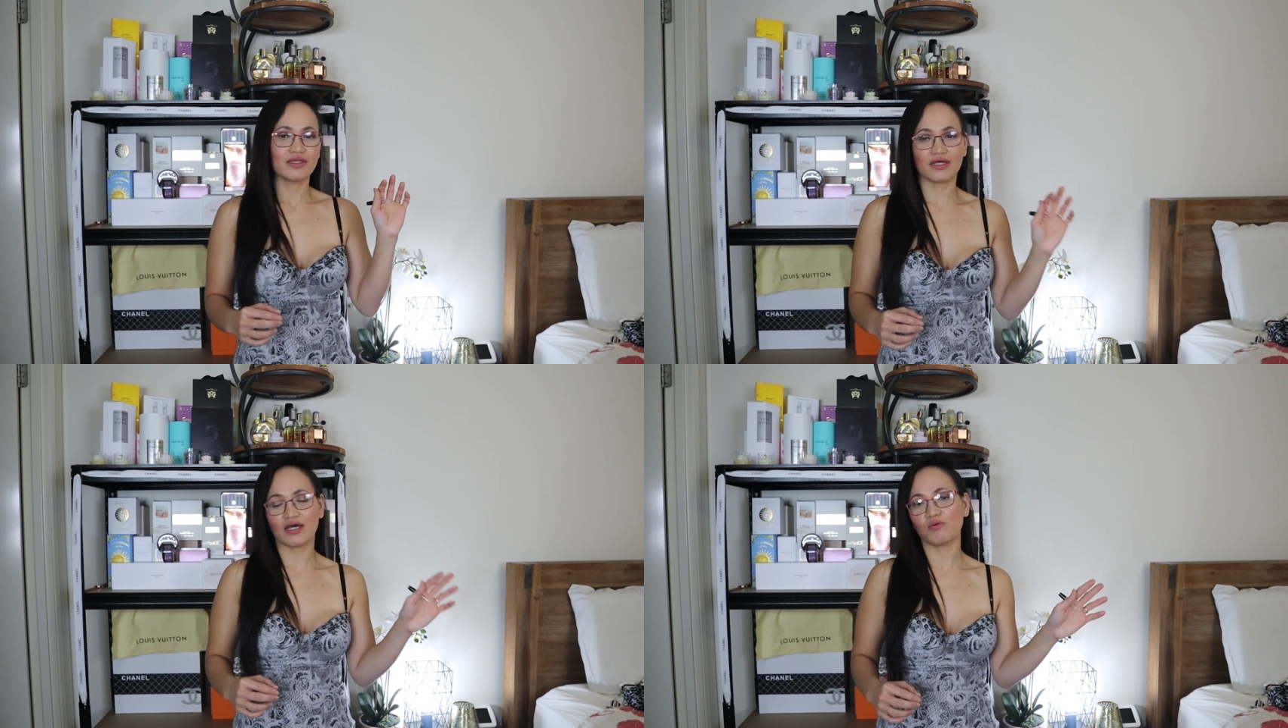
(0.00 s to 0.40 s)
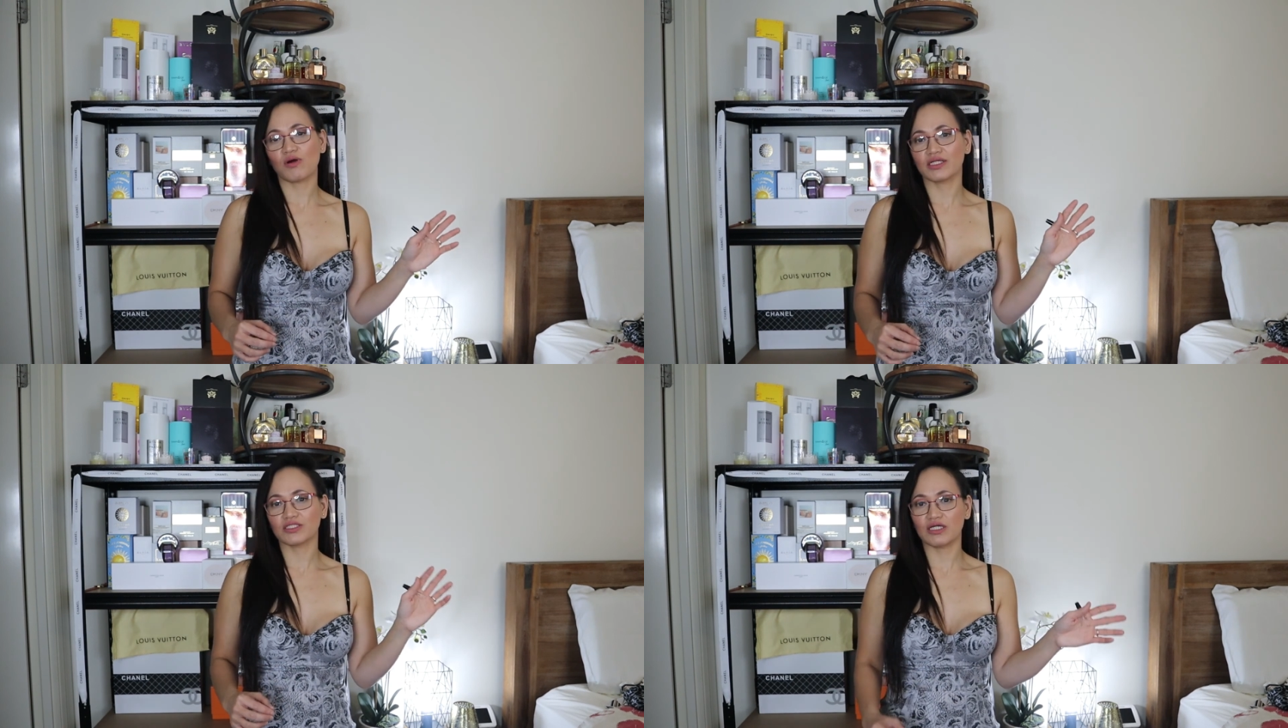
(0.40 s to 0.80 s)
that I
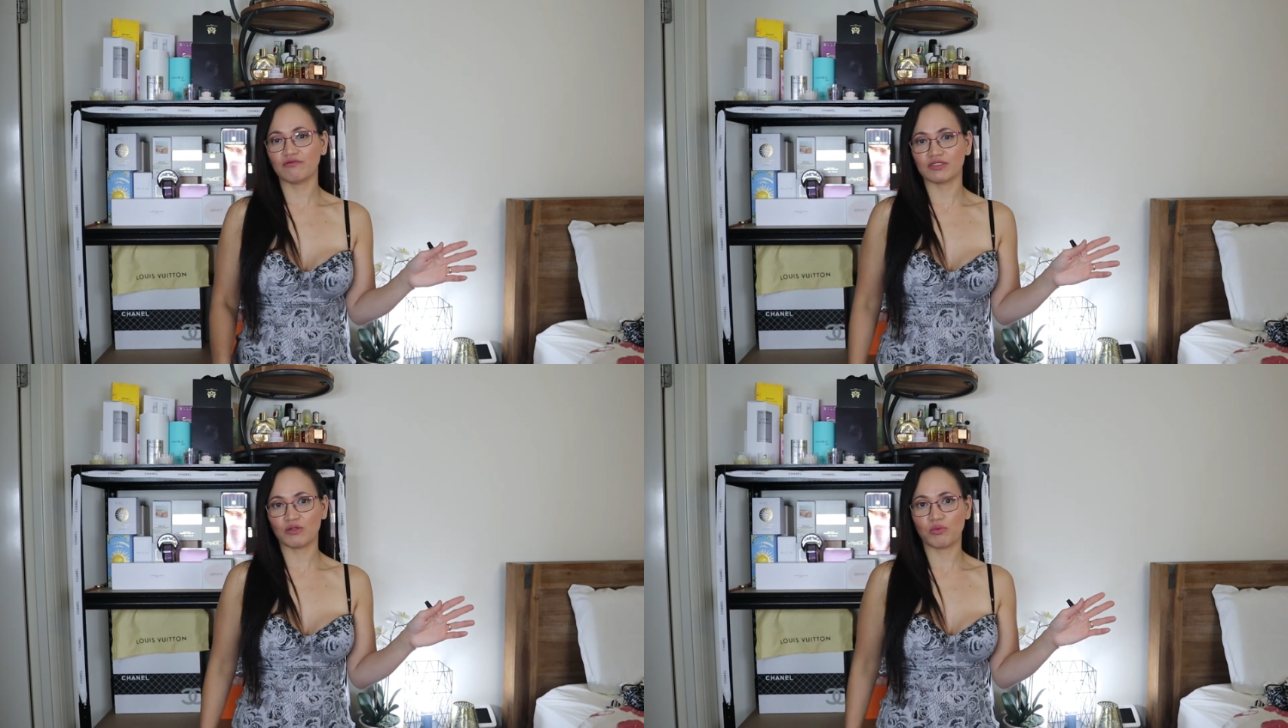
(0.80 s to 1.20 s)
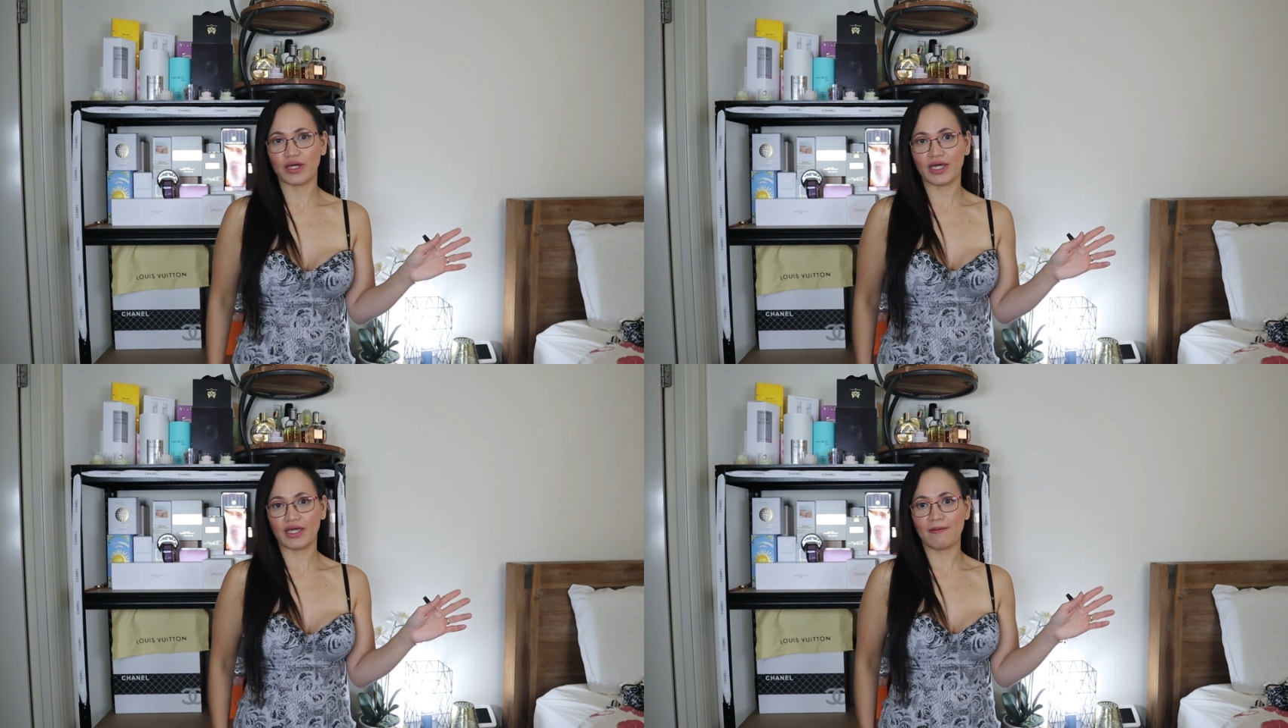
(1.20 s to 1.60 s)
wanted to give it
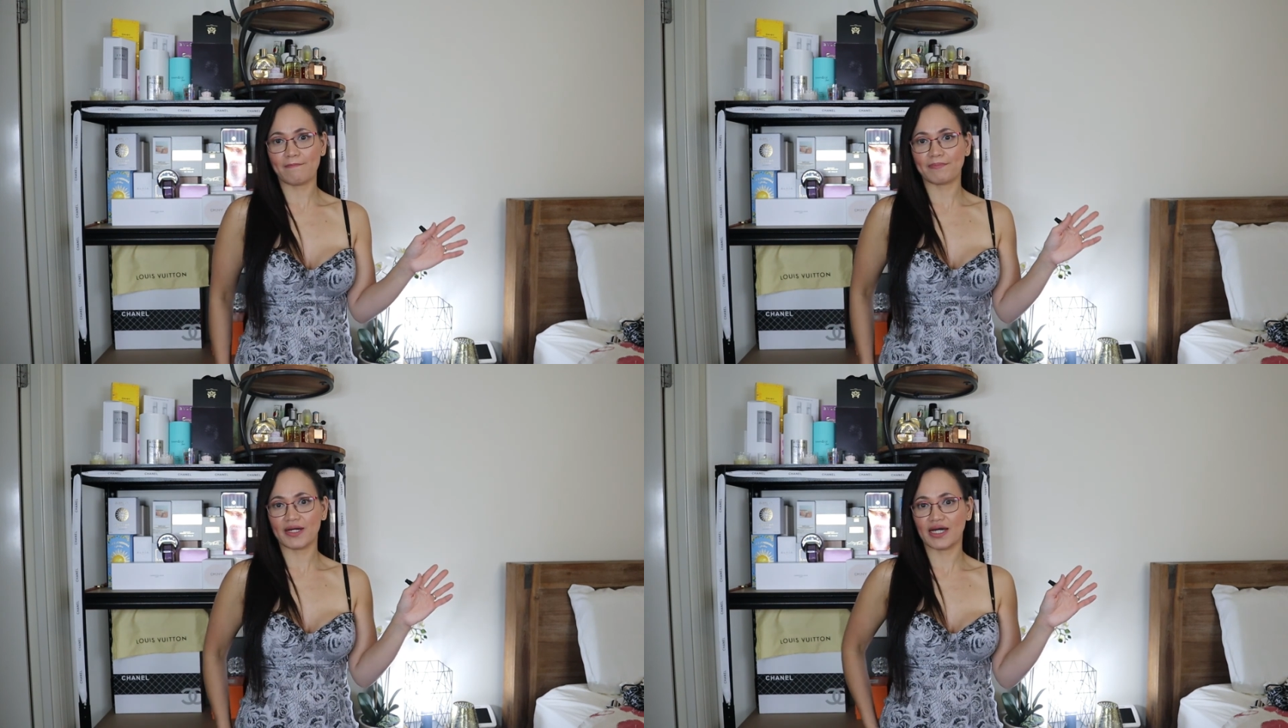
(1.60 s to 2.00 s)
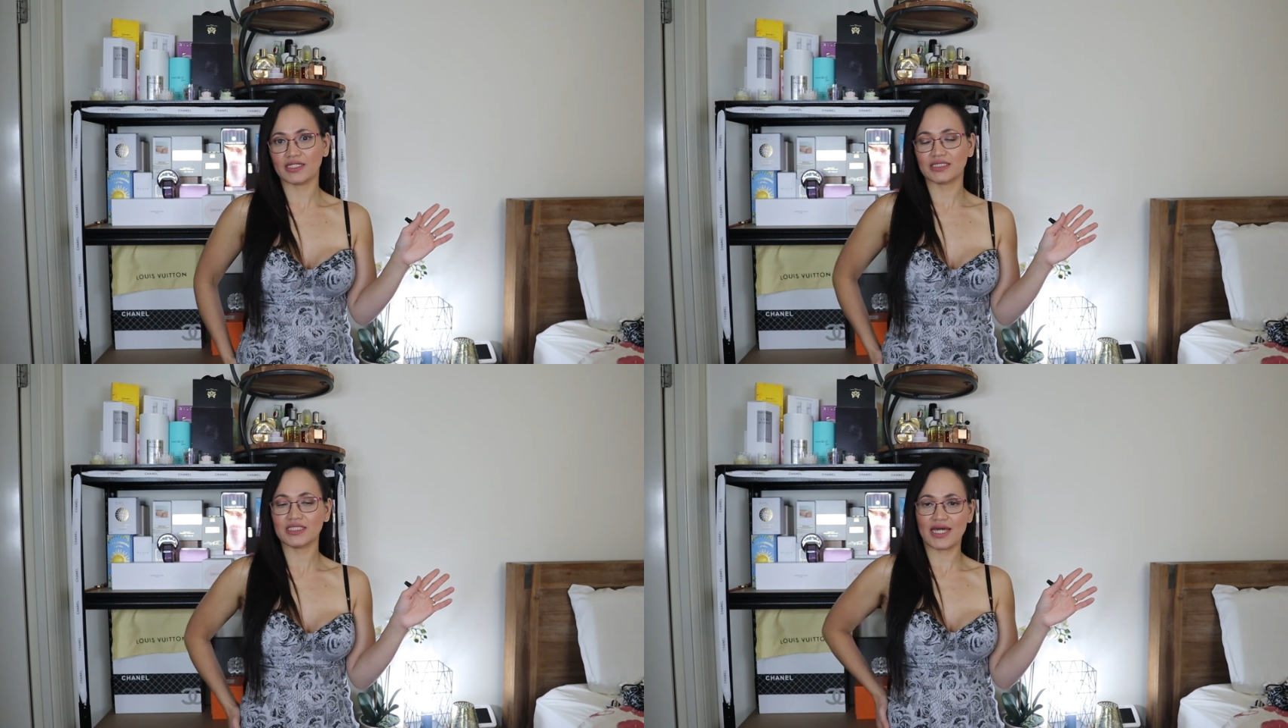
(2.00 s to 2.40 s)
away.
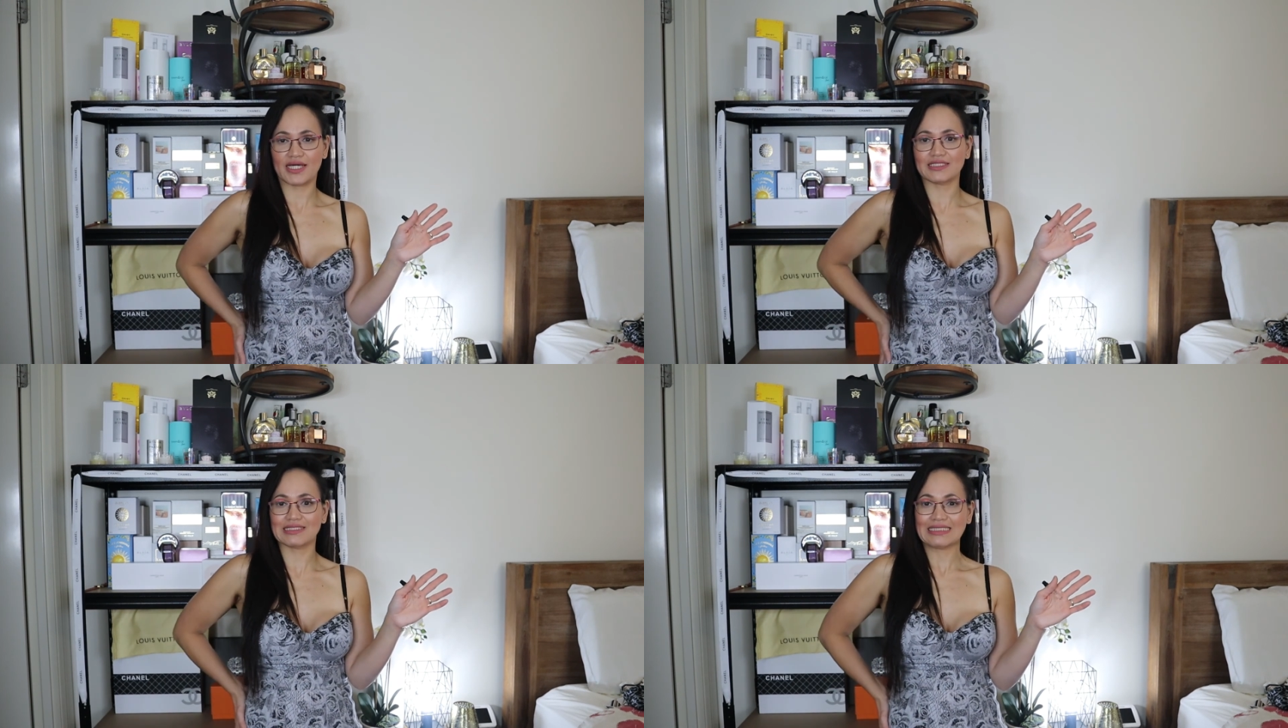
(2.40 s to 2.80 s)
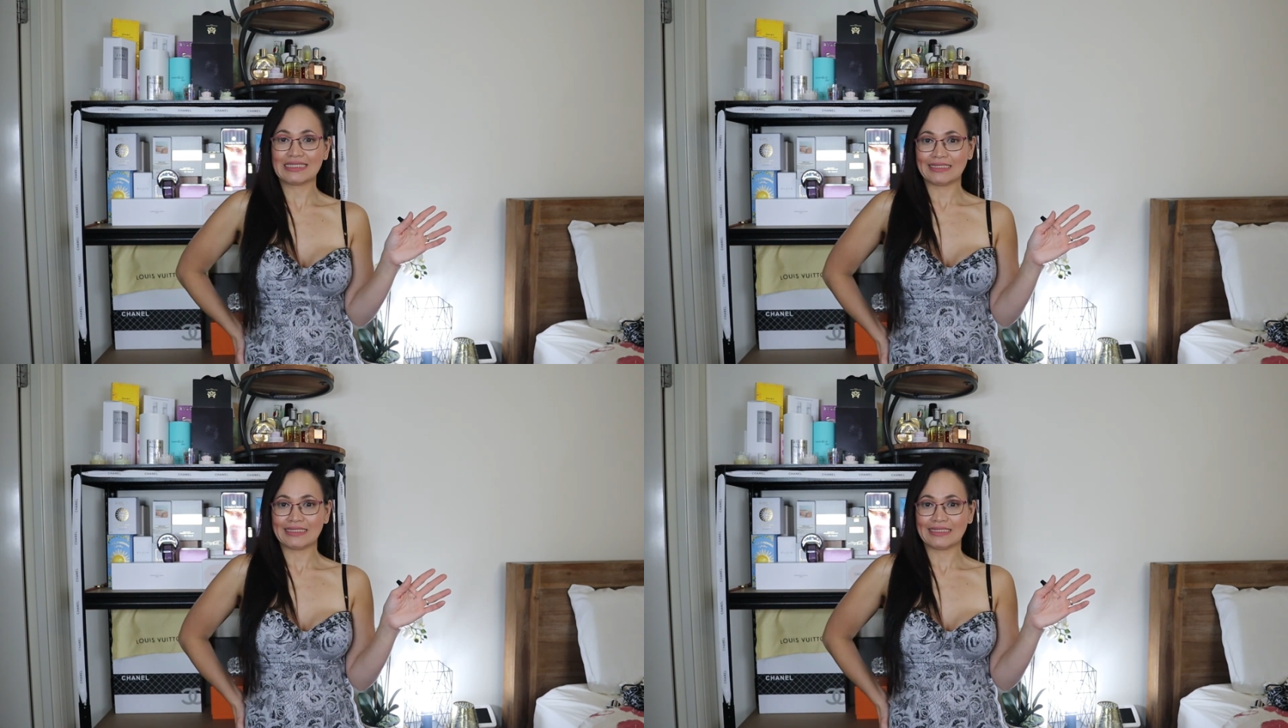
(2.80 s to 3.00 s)
But yes,